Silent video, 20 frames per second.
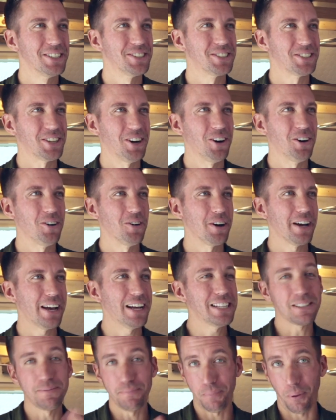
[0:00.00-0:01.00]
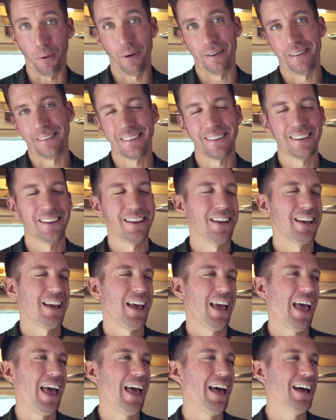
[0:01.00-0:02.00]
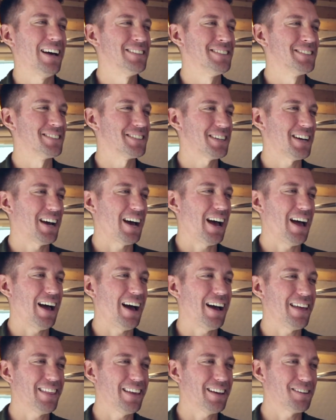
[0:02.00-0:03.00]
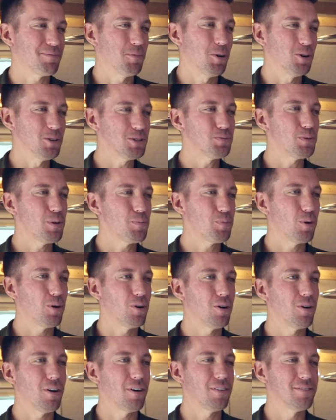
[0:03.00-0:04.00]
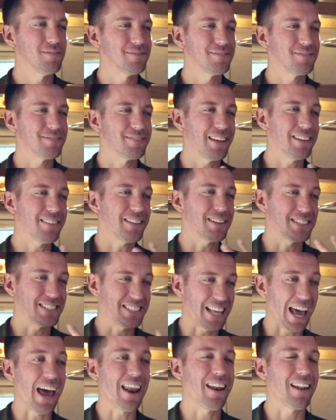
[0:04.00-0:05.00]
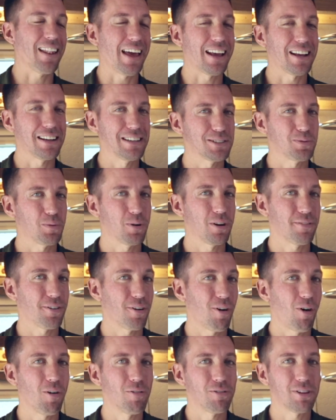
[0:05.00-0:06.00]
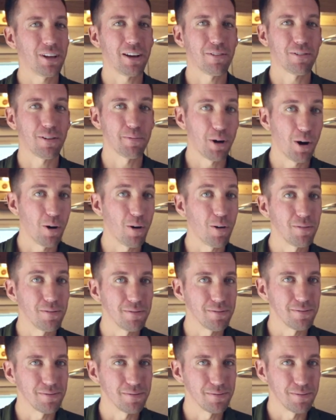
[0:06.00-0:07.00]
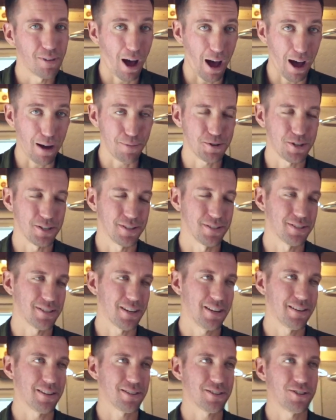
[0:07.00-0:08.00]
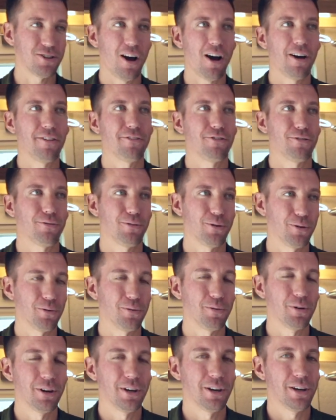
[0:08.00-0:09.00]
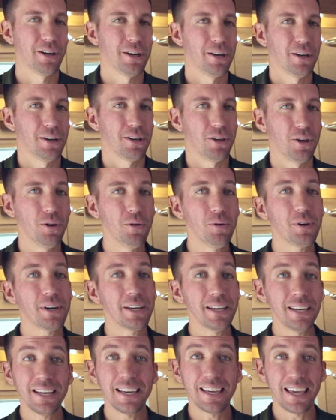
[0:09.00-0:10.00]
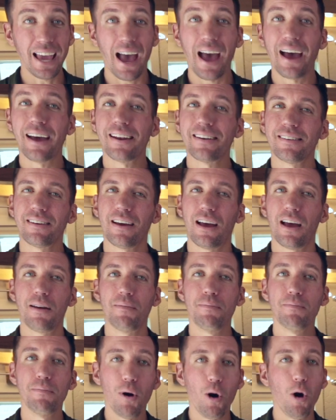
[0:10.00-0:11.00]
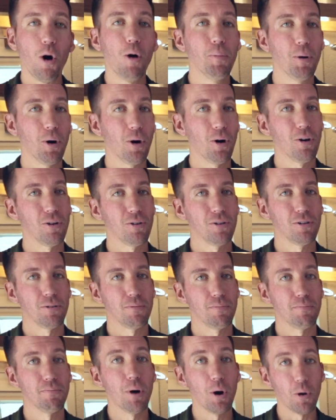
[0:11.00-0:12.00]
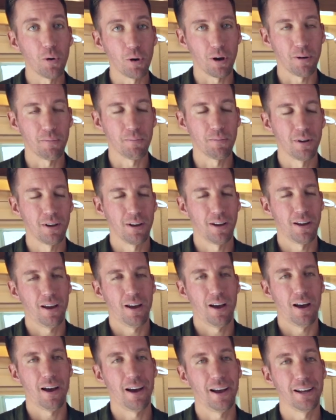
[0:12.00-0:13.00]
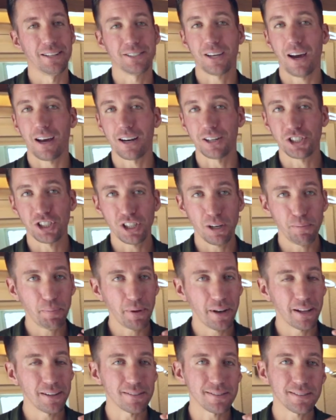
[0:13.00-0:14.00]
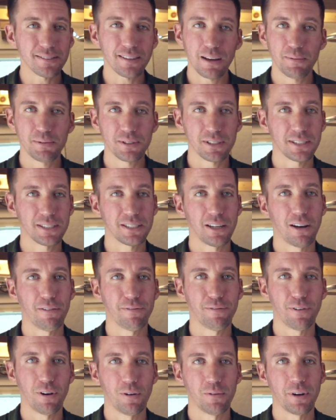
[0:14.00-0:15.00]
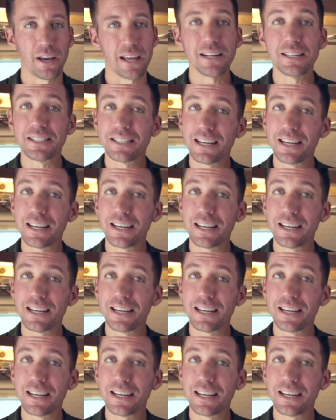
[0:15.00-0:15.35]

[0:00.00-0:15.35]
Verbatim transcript: So it's important. And I think most people think that satellite is one of your only remote options, and that's not true. You can get a mobile modem. Uh, it's got a chip in it, same as a cell phone, and a